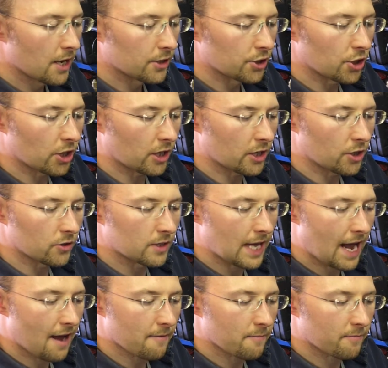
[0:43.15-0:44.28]
So you can use
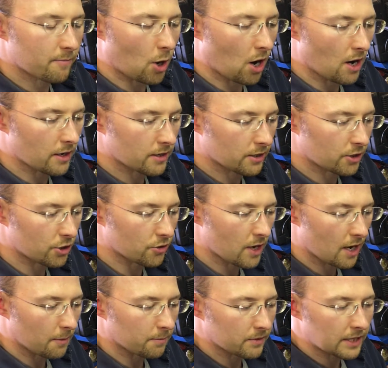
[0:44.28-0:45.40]
that part to
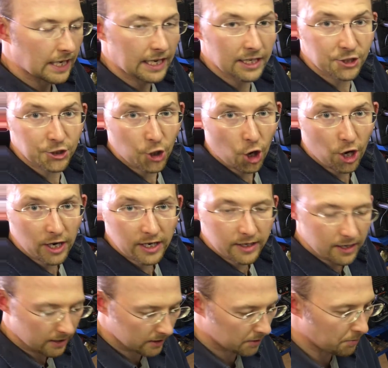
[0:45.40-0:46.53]
help get it
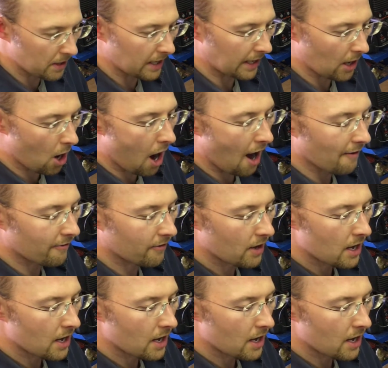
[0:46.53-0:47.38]
started spinning off.